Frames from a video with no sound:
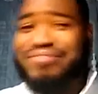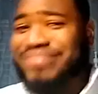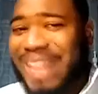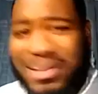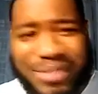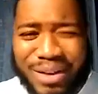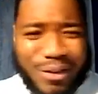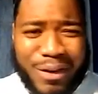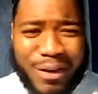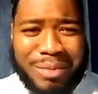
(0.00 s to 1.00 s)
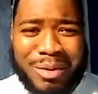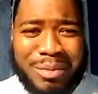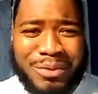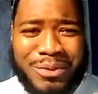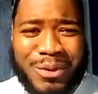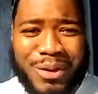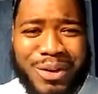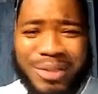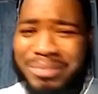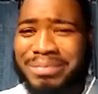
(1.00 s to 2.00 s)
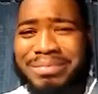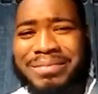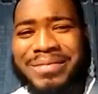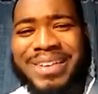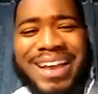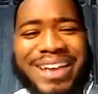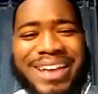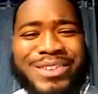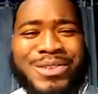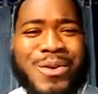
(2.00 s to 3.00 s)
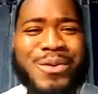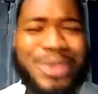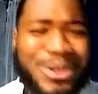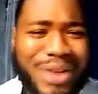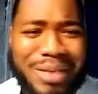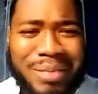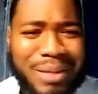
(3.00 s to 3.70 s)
I've never heard about before. So, I'd make